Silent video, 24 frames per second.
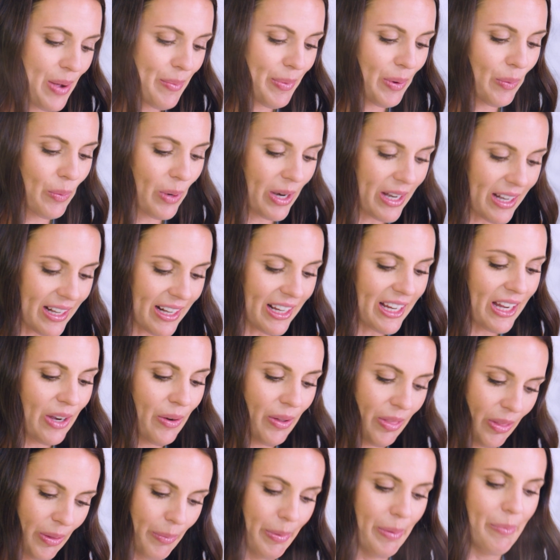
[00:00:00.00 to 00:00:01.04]
But we're gonna
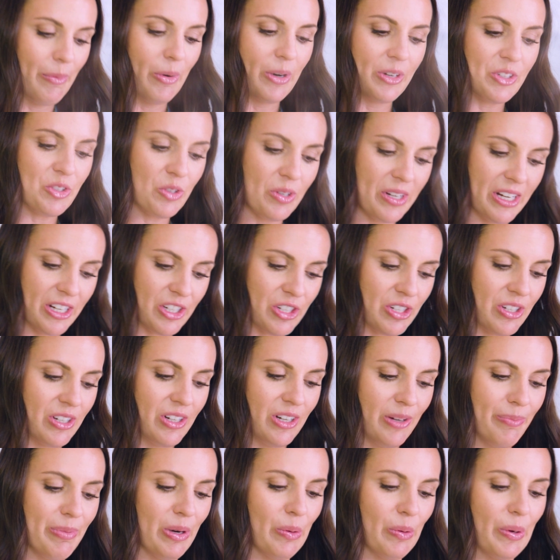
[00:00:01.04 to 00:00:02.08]
go a little bit more
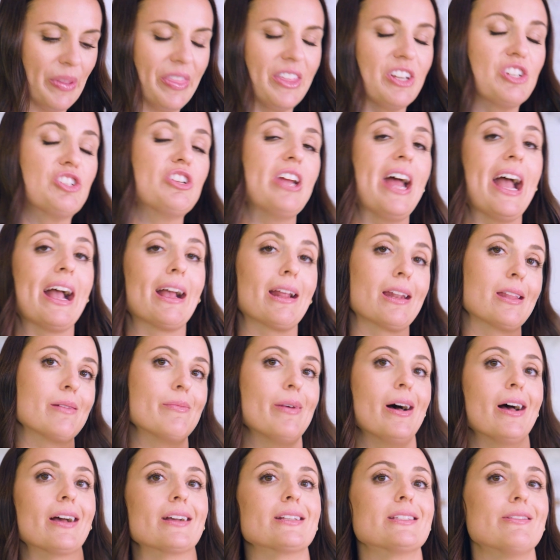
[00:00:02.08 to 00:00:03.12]
traditional, but with the Jack in the
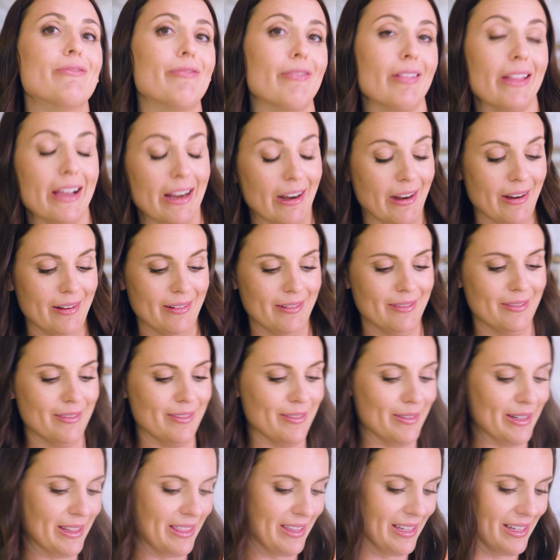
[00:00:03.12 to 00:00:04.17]
Box flair
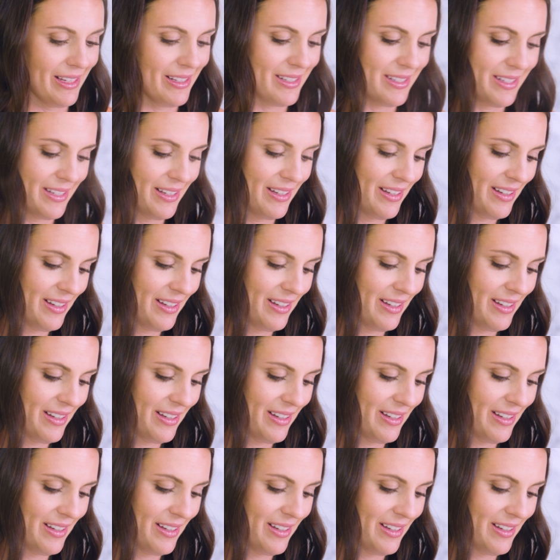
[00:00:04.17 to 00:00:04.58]
with these.